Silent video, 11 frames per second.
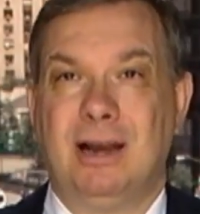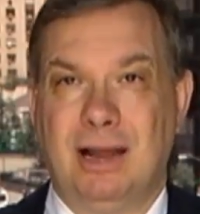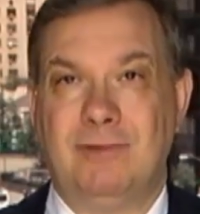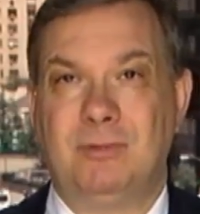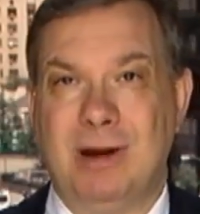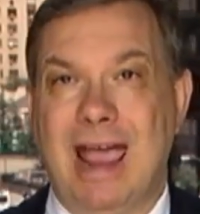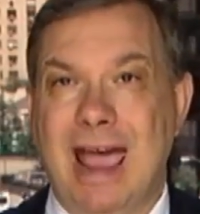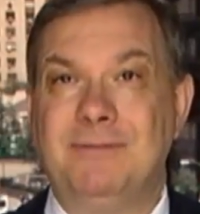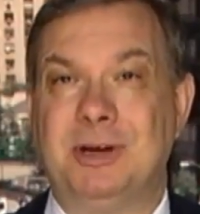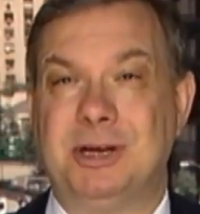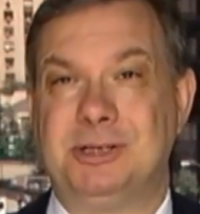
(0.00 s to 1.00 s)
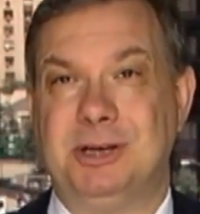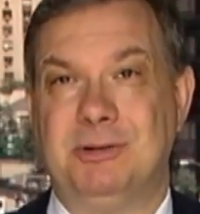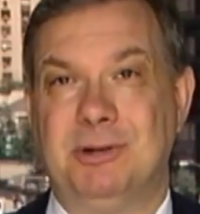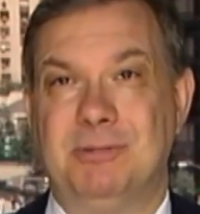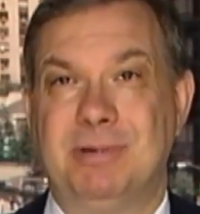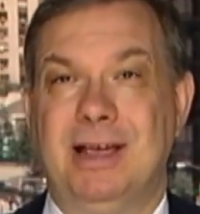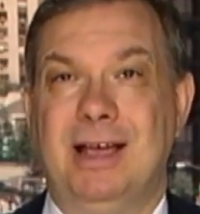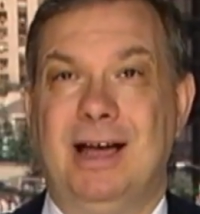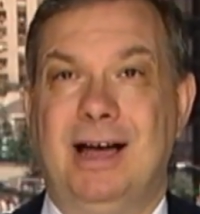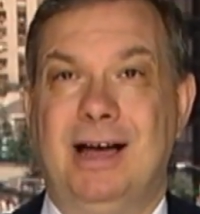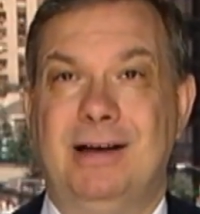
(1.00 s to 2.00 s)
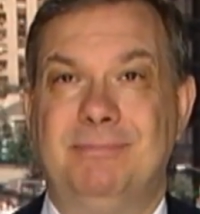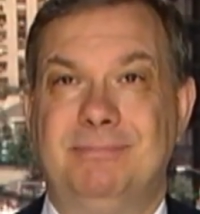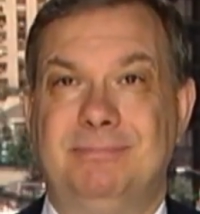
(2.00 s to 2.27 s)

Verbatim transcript: left-wing advocacy group. They literally uh, shake